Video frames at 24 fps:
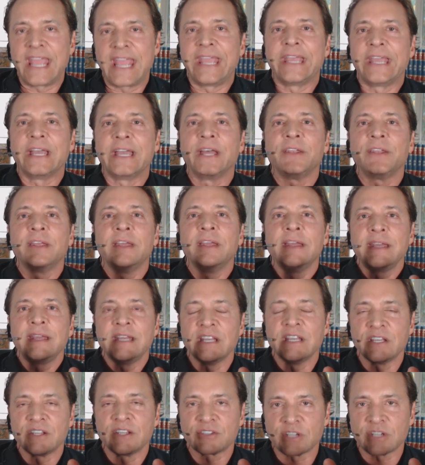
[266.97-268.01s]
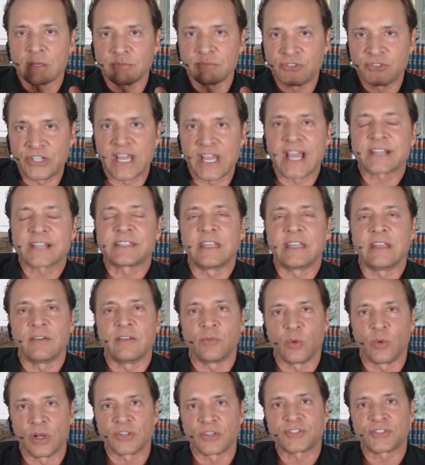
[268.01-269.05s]
And his
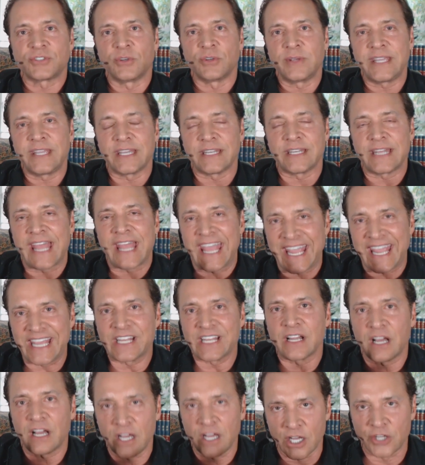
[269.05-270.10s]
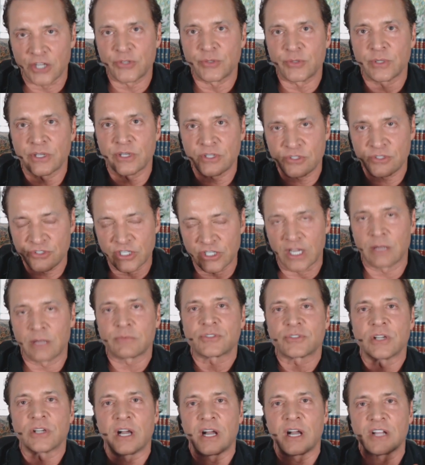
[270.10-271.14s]
objective was to hit 800
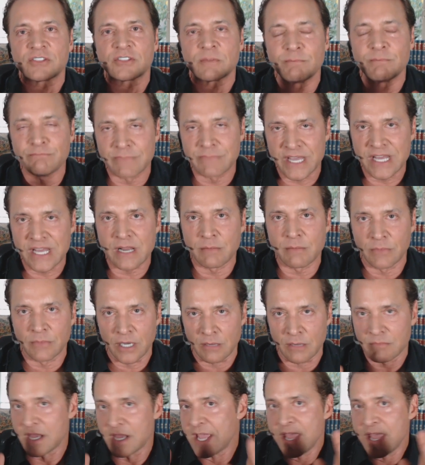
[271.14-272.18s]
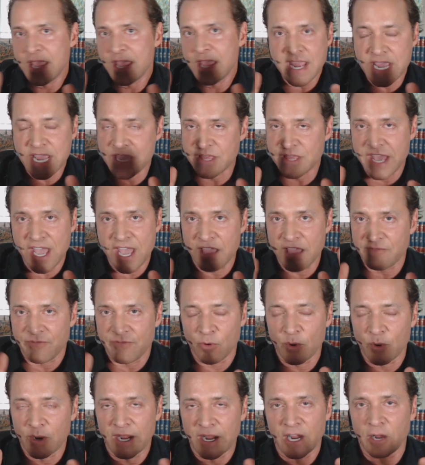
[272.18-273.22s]
jump shots minimum in
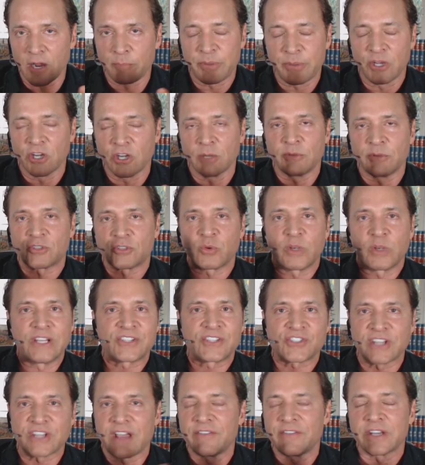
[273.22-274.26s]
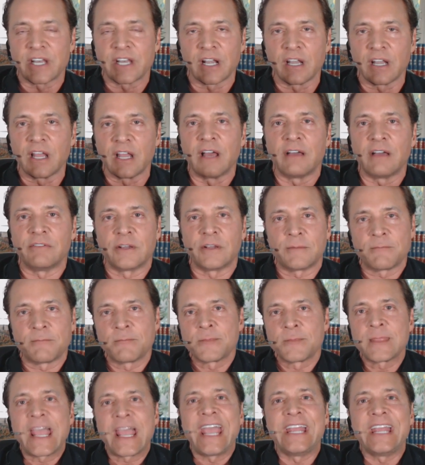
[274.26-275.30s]
that 4-hour period between 7 and
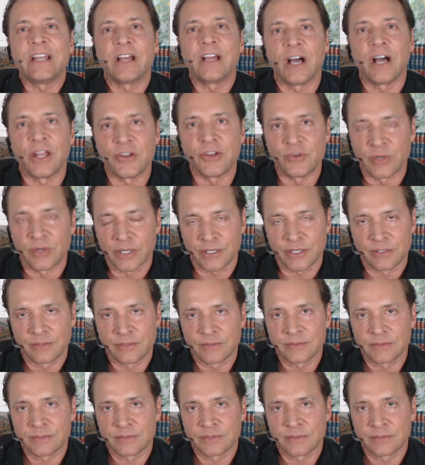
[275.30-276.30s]
11. 800.